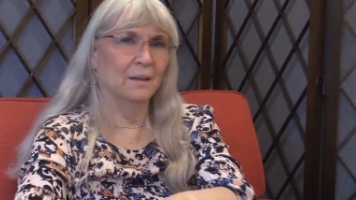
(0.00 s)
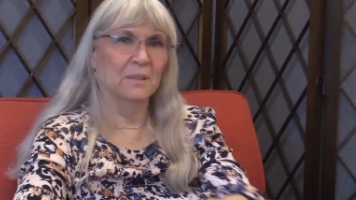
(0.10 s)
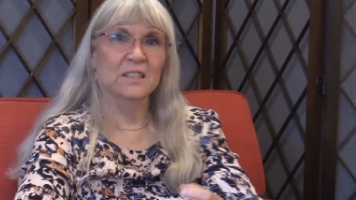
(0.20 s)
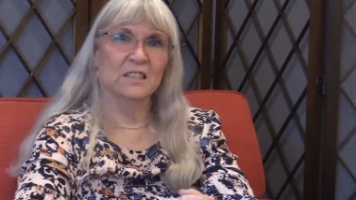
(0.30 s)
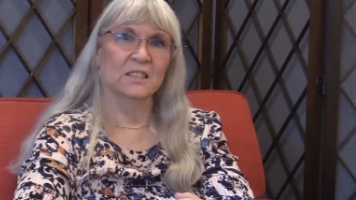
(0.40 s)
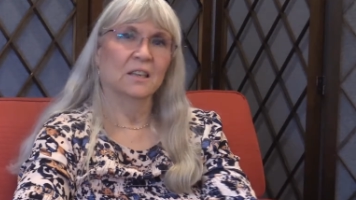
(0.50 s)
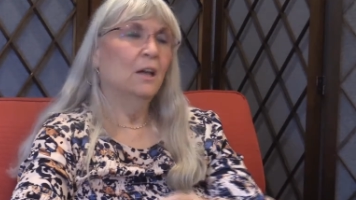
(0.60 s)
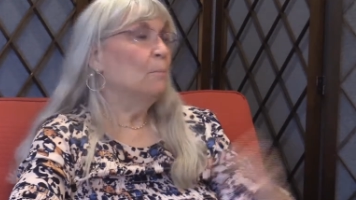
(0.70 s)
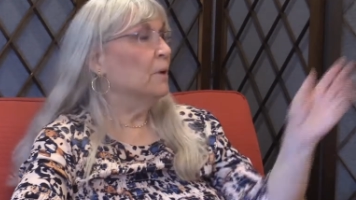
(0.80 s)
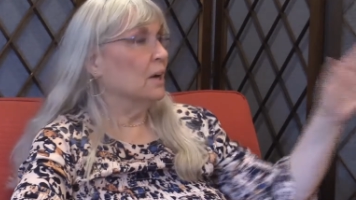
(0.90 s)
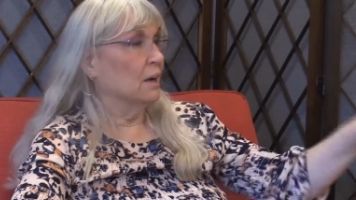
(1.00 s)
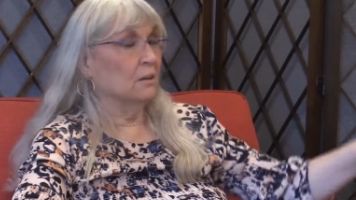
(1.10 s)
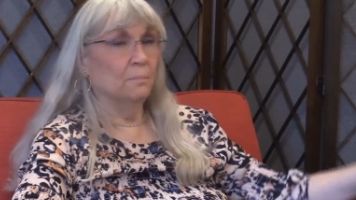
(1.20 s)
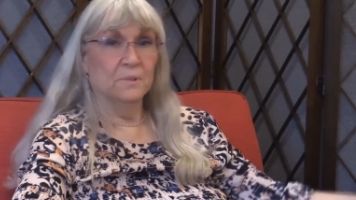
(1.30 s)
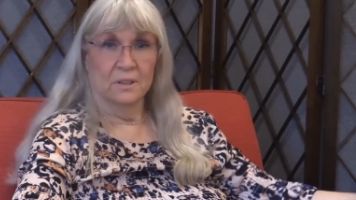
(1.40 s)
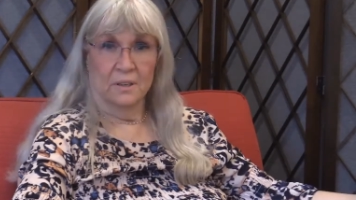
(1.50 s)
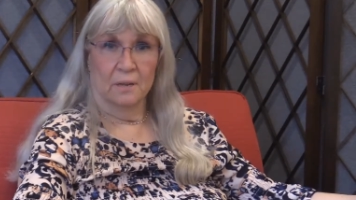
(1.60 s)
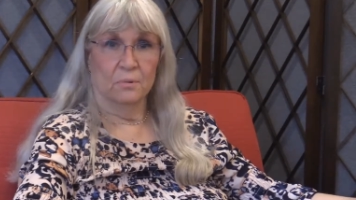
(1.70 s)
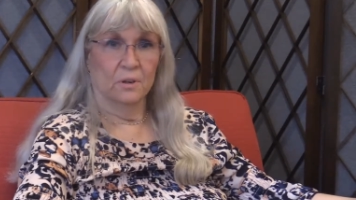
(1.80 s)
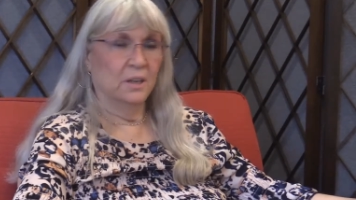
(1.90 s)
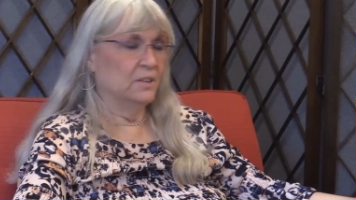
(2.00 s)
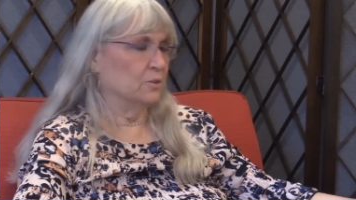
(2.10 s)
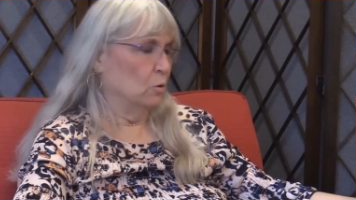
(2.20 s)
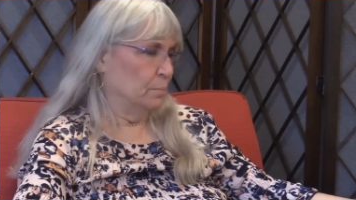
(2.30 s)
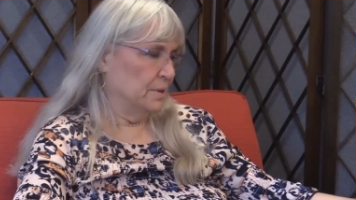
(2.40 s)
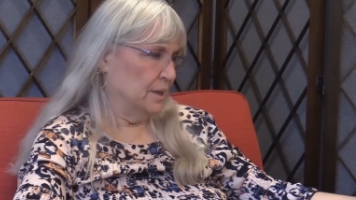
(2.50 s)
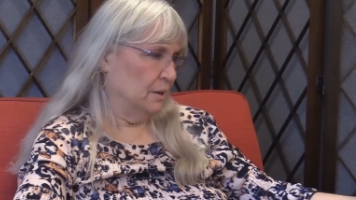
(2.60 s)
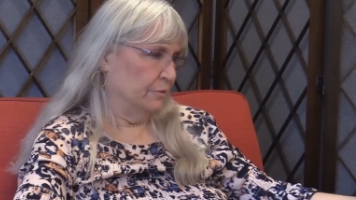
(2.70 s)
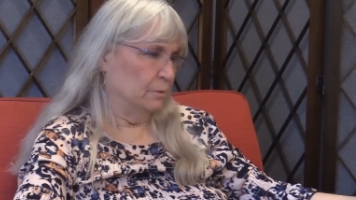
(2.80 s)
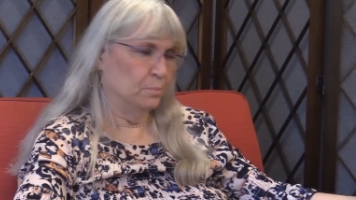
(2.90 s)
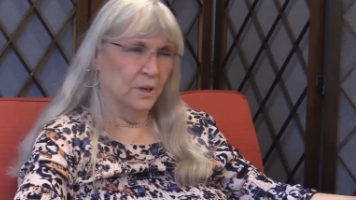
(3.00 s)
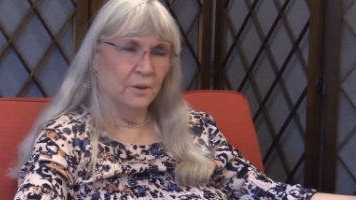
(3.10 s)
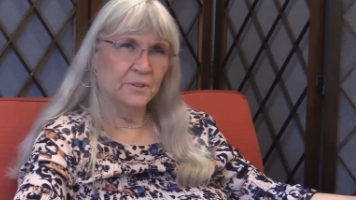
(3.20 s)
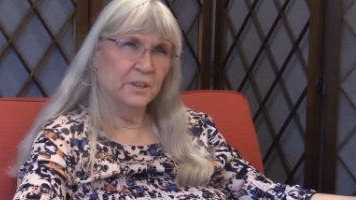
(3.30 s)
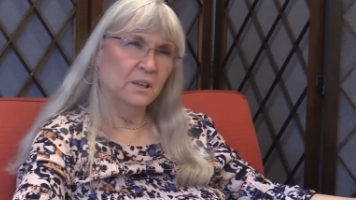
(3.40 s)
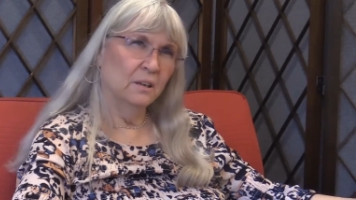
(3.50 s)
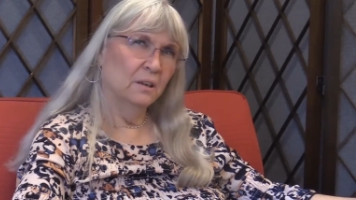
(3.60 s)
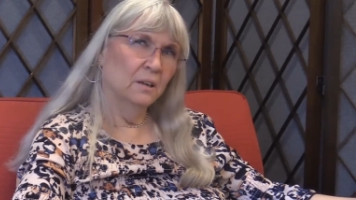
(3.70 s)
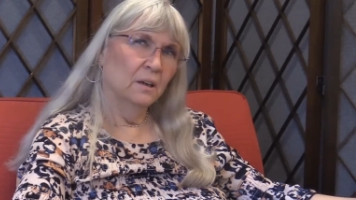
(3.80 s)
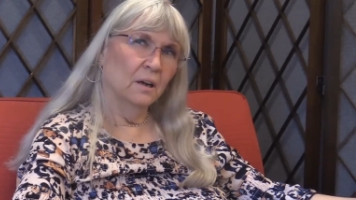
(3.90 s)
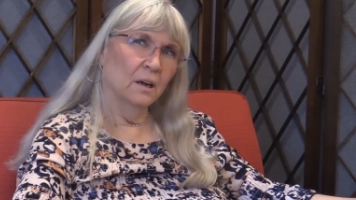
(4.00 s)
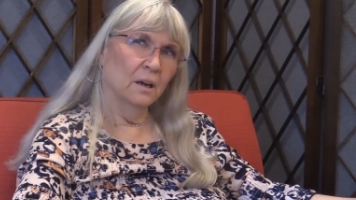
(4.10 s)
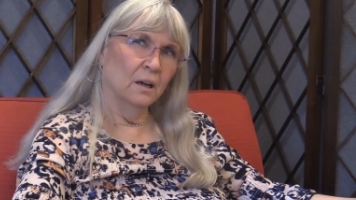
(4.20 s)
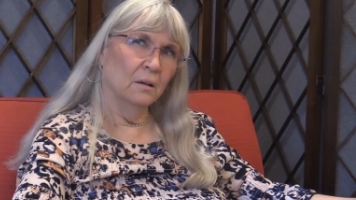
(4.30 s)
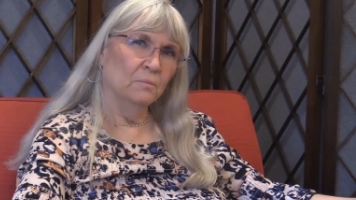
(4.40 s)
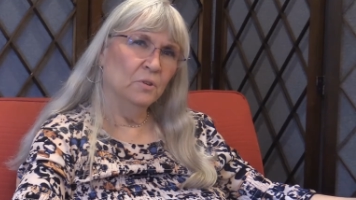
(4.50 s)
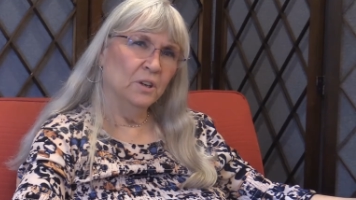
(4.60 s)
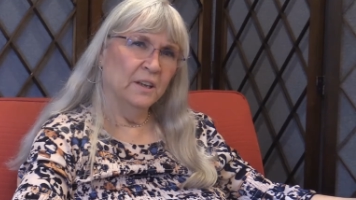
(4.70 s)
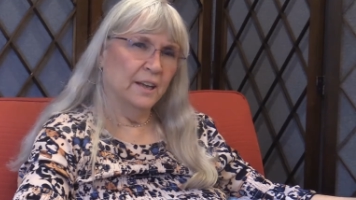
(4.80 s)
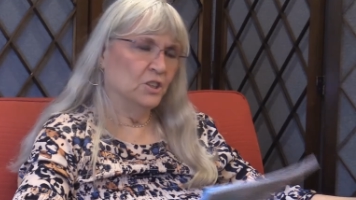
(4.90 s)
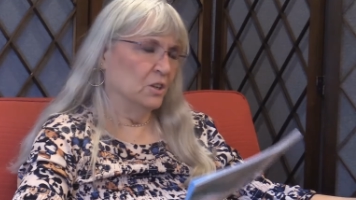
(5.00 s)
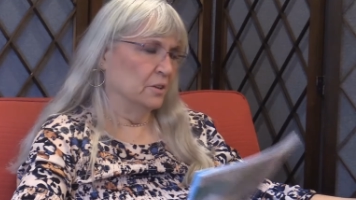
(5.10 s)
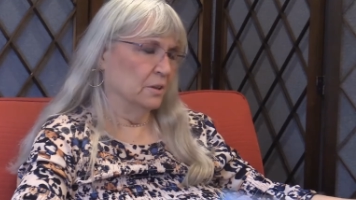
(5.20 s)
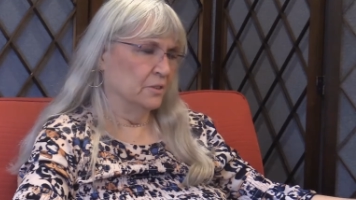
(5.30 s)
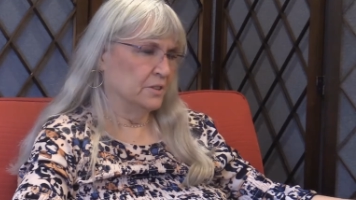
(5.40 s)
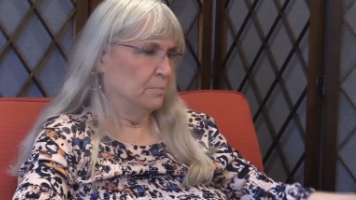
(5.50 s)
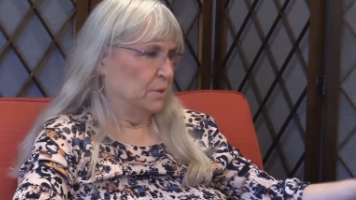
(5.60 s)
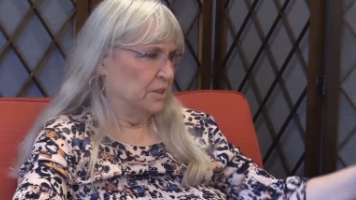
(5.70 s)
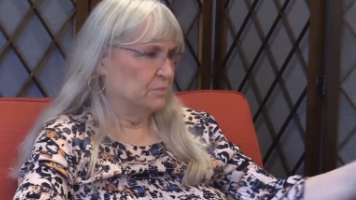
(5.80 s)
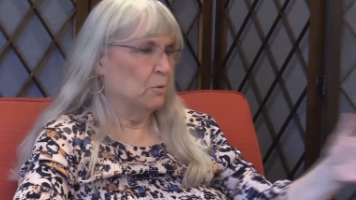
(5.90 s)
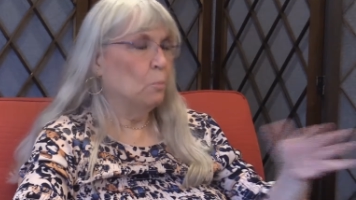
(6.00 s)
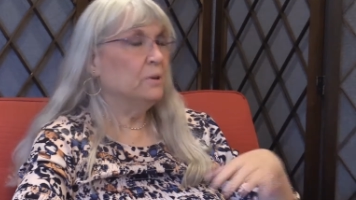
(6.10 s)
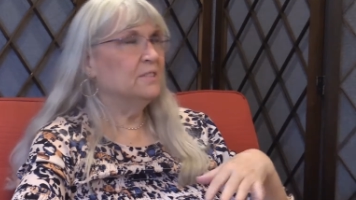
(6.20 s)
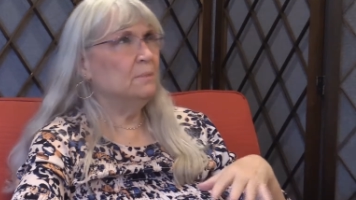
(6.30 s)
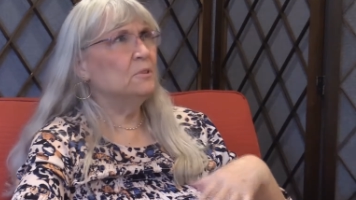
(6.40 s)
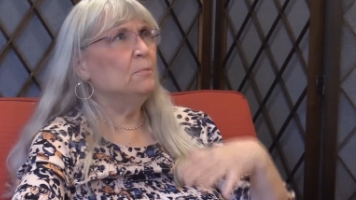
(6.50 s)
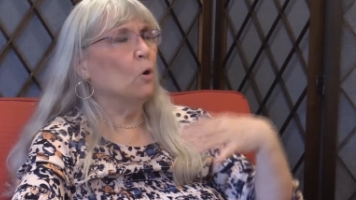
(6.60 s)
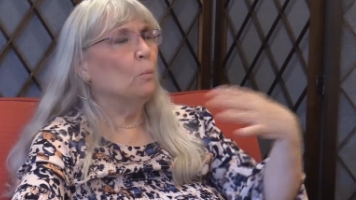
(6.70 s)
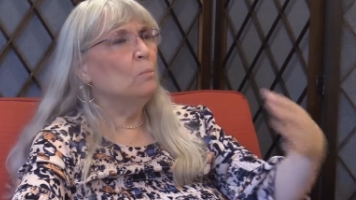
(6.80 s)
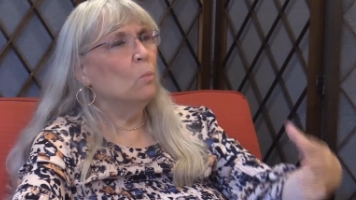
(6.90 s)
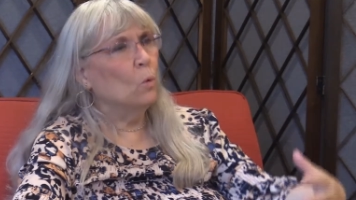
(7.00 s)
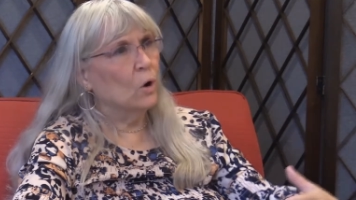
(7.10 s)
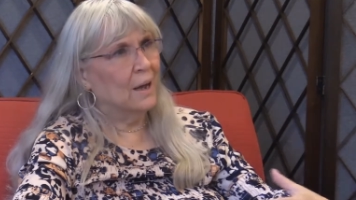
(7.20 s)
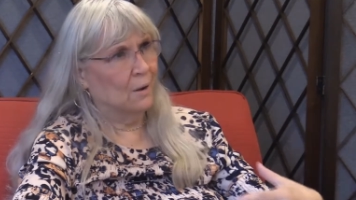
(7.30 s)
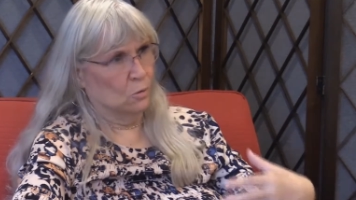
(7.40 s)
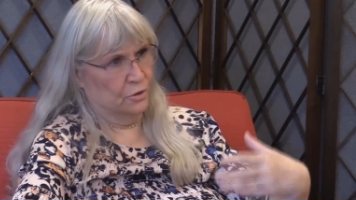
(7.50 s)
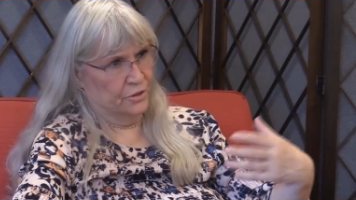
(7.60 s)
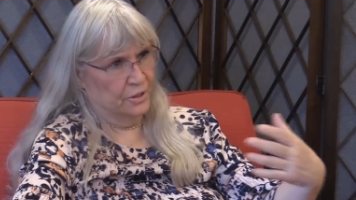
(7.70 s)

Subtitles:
I'm like, But our Upton Library is open now for browsing. You can catch it on site, but it's open. Seems to be open more hours.